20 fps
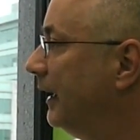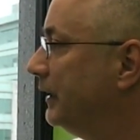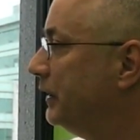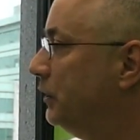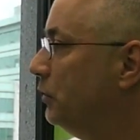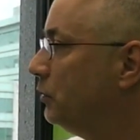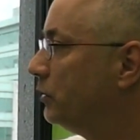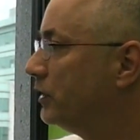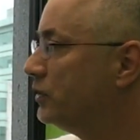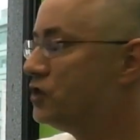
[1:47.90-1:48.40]

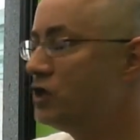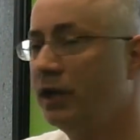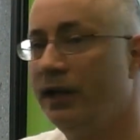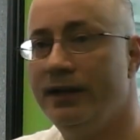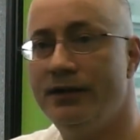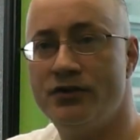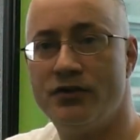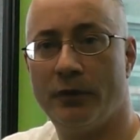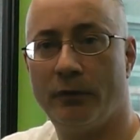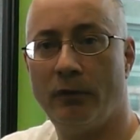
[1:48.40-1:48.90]
You can
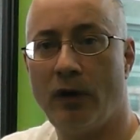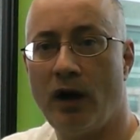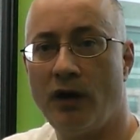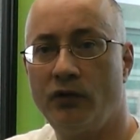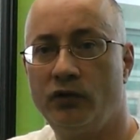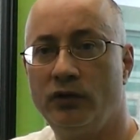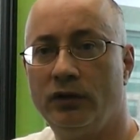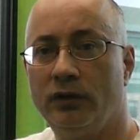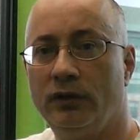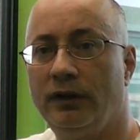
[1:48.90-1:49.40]
change the
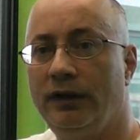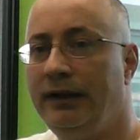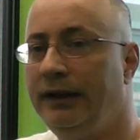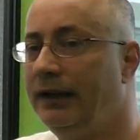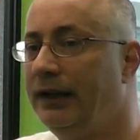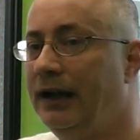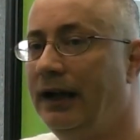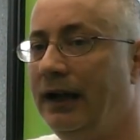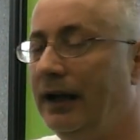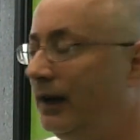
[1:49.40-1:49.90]
roster.
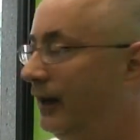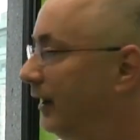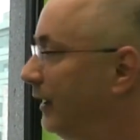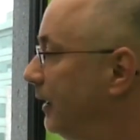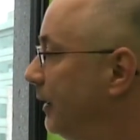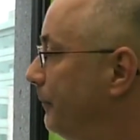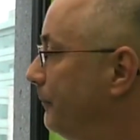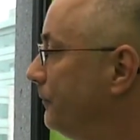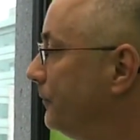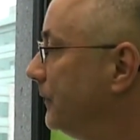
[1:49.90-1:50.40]

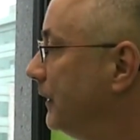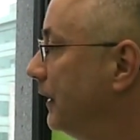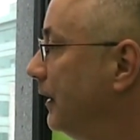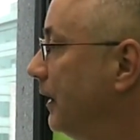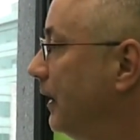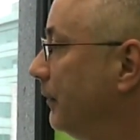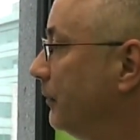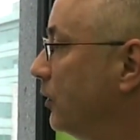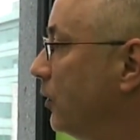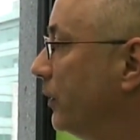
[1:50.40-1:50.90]

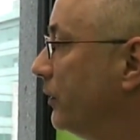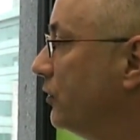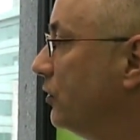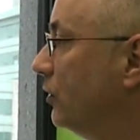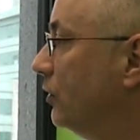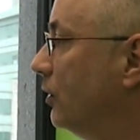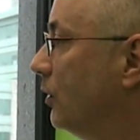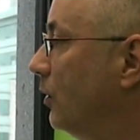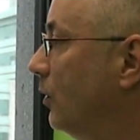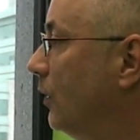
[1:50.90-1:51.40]
I'm going to
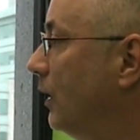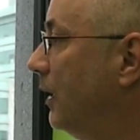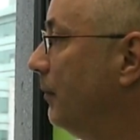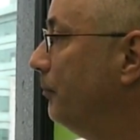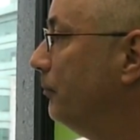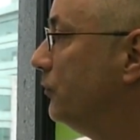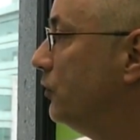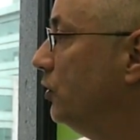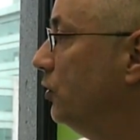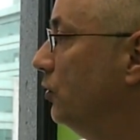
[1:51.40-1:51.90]
go
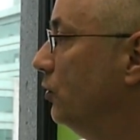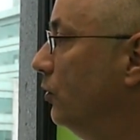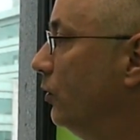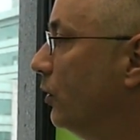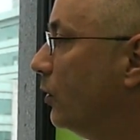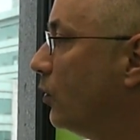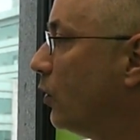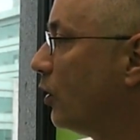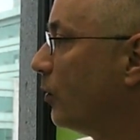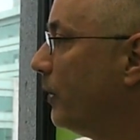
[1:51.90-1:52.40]
up to
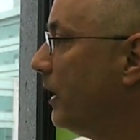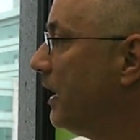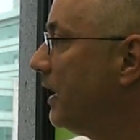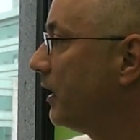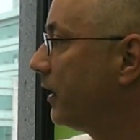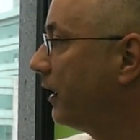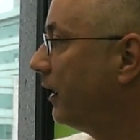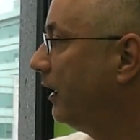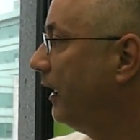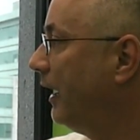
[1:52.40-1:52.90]
the
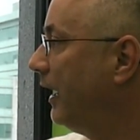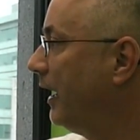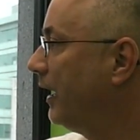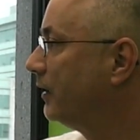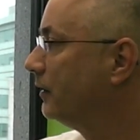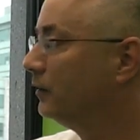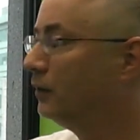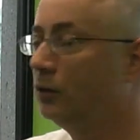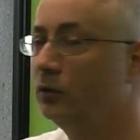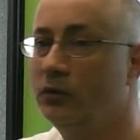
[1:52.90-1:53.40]
quarterback
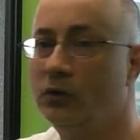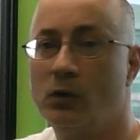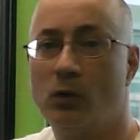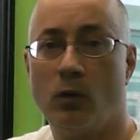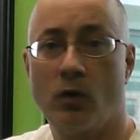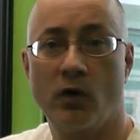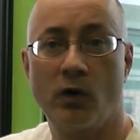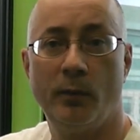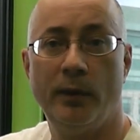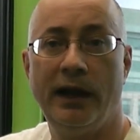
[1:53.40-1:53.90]
and load the
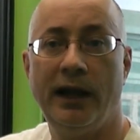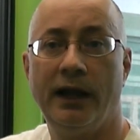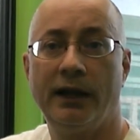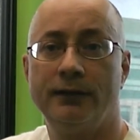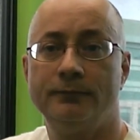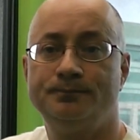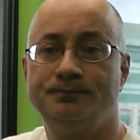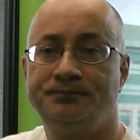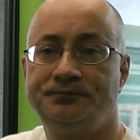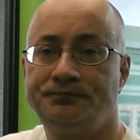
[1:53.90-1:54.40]

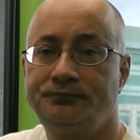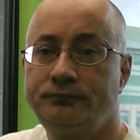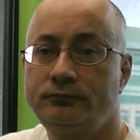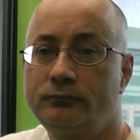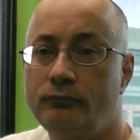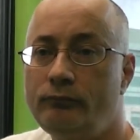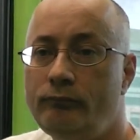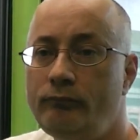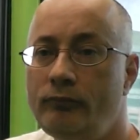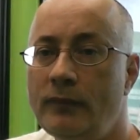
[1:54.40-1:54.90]
quarterback,
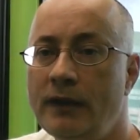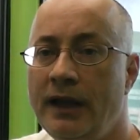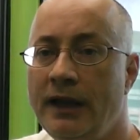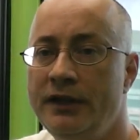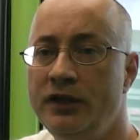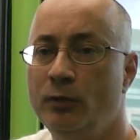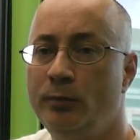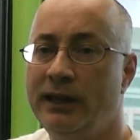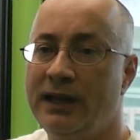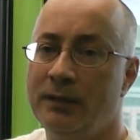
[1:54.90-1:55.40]

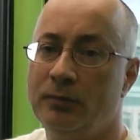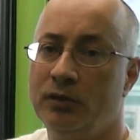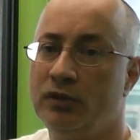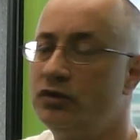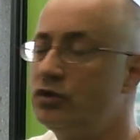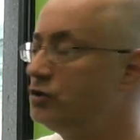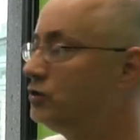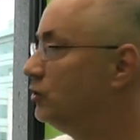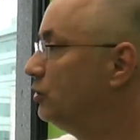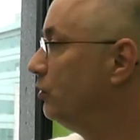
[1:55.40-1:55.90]
and you'll be able
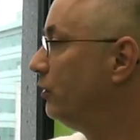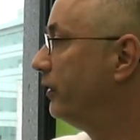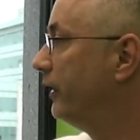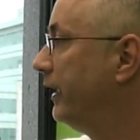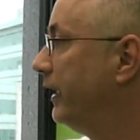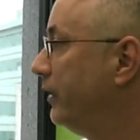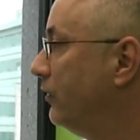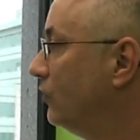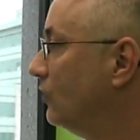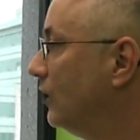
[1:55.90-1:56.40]
to do
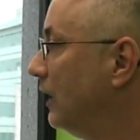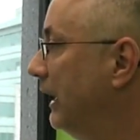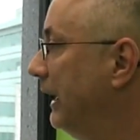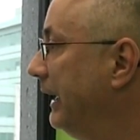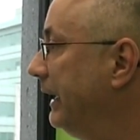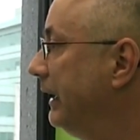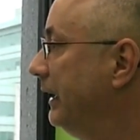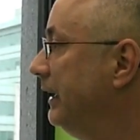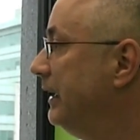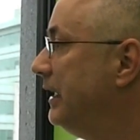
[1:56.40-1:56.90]
things
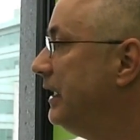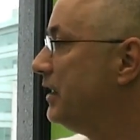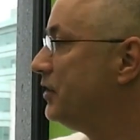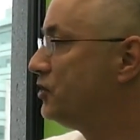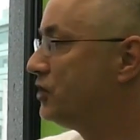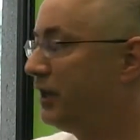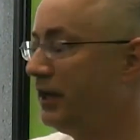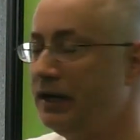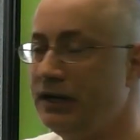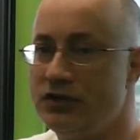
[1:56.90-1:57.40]
like
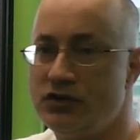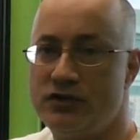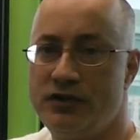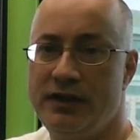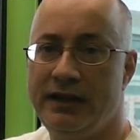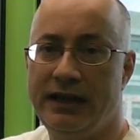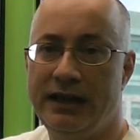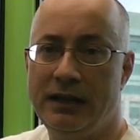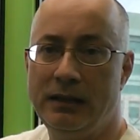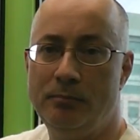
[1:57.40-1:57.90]
change
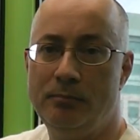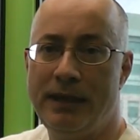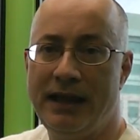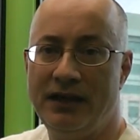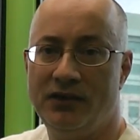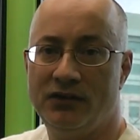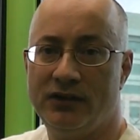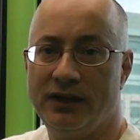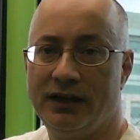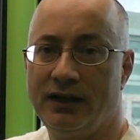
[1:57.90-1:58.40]
the
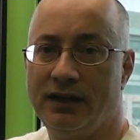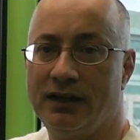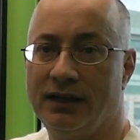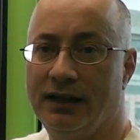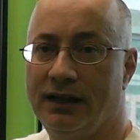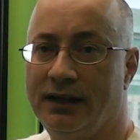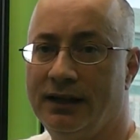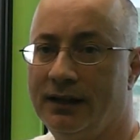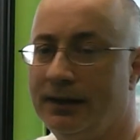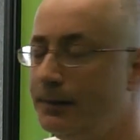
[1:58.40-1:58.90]
basic
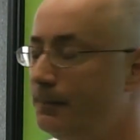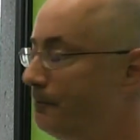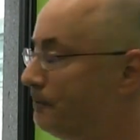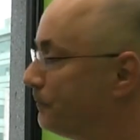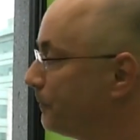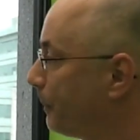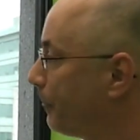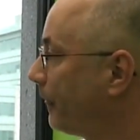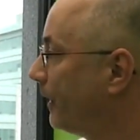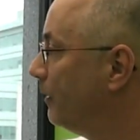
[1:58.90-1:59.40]

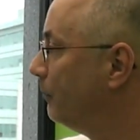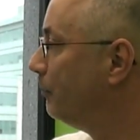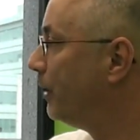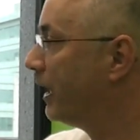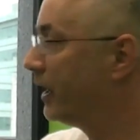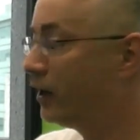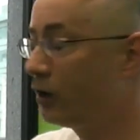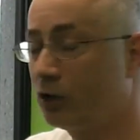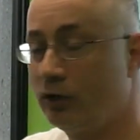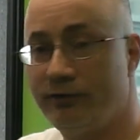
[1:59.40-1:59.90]

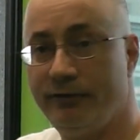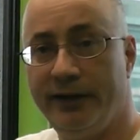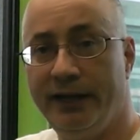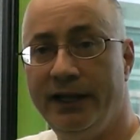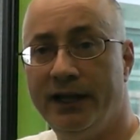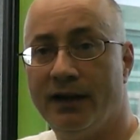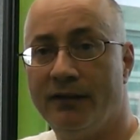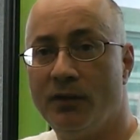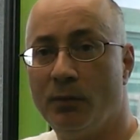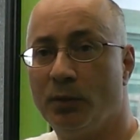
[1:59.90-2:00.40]

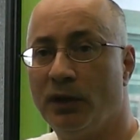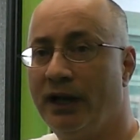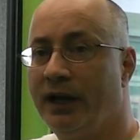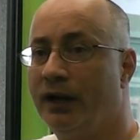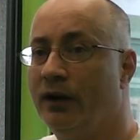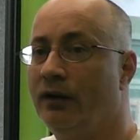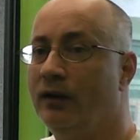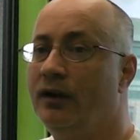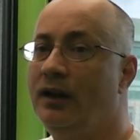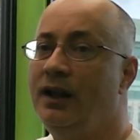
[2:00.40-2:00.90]
biography of the
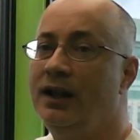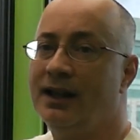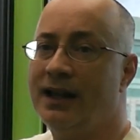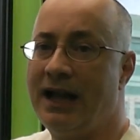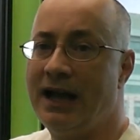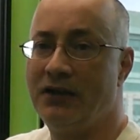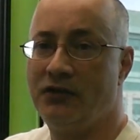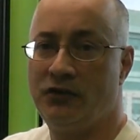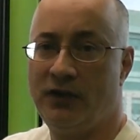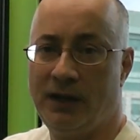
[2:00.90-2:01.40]
player,
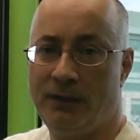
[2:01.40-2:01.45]
last